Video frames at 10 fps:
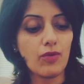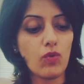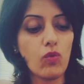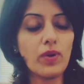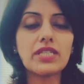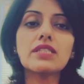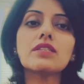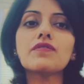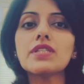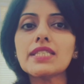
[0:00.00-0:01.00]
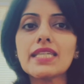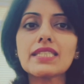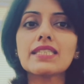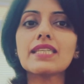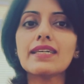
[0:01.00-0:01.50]
What are the different
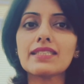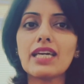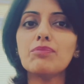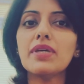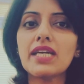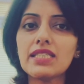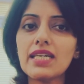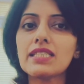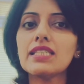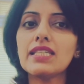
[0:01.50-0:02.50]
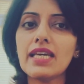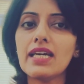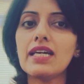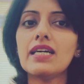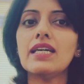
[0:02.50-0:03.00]
tests that can be conducted
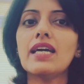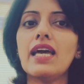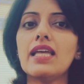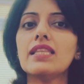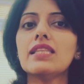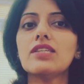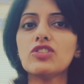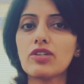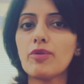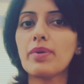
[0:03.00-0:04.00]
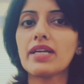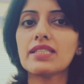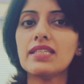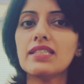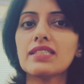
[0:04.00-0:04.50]
here in the general
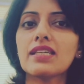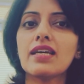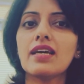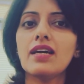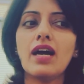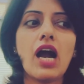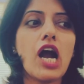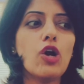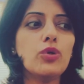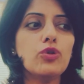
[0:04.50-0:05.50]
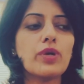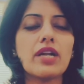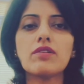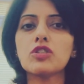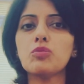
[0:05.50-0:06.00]
practice? How you can
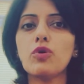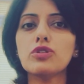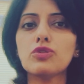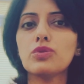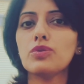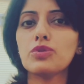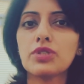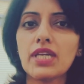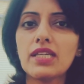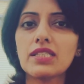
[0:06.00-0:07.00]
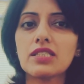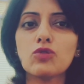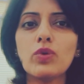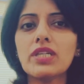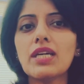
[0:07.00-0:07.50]
respond to those tests?
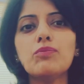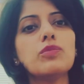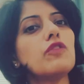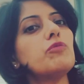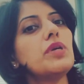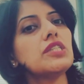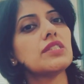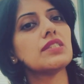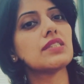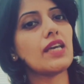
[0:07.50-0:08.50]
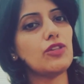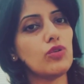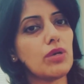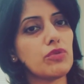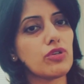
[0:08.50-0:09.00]
What type of patients can you
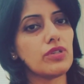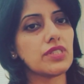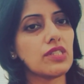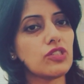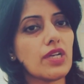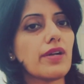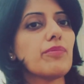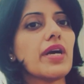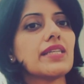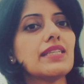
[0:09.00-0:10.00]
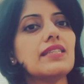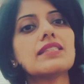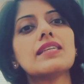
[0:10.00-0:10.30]
come across in the general practice?